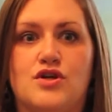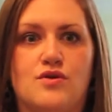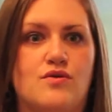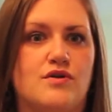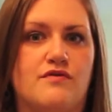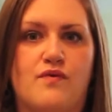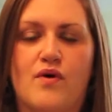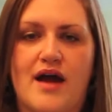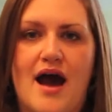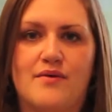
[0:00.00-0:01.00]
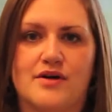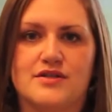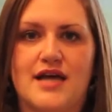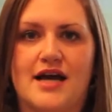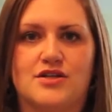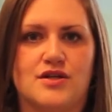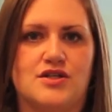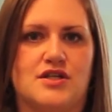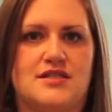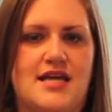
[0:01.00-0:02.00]
2 to 4 hours
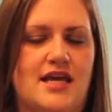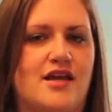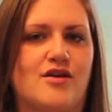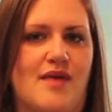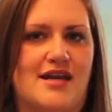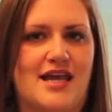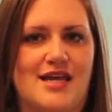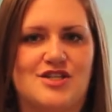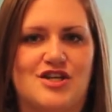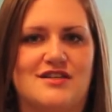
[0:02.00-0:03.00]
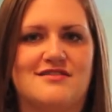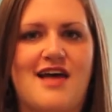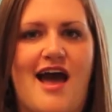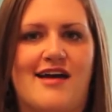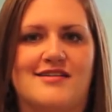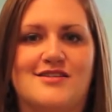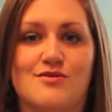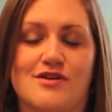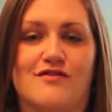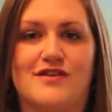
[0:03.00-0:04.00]
actually just taking your medications and
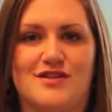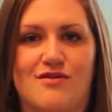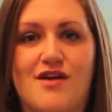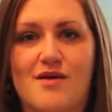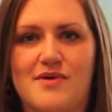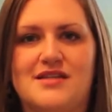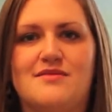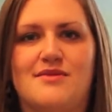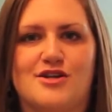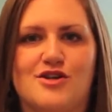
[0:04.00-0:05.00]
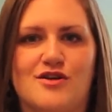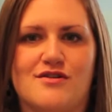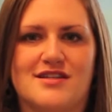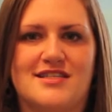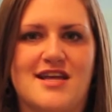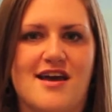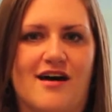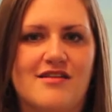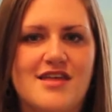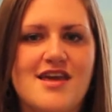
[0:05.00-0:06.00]
doing your physiotherapy to make sure you can stay
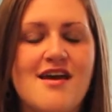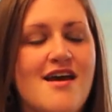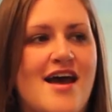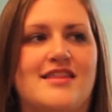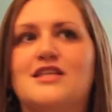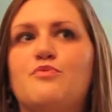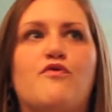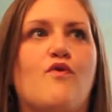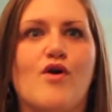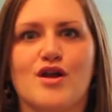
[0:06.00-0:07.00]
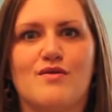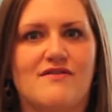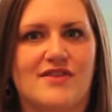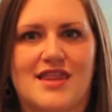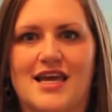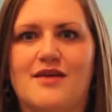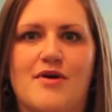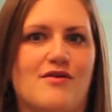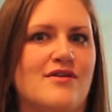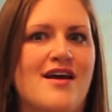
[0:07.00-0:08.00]
healthy. And that's before you even think
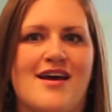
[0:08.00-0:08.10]
about